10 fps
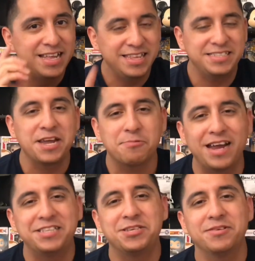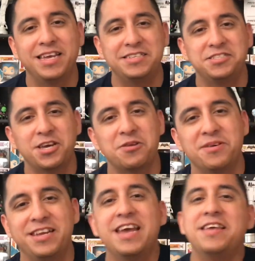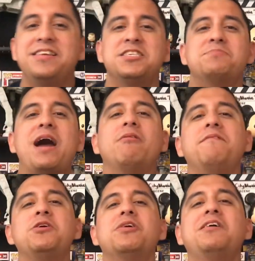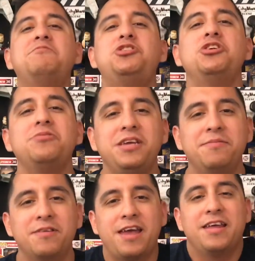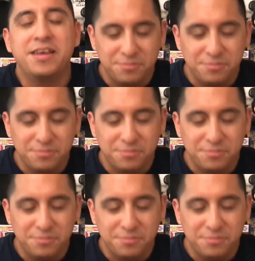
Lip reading: Let's get right to it, ladies and gentlemen. This is my review of Judy, man.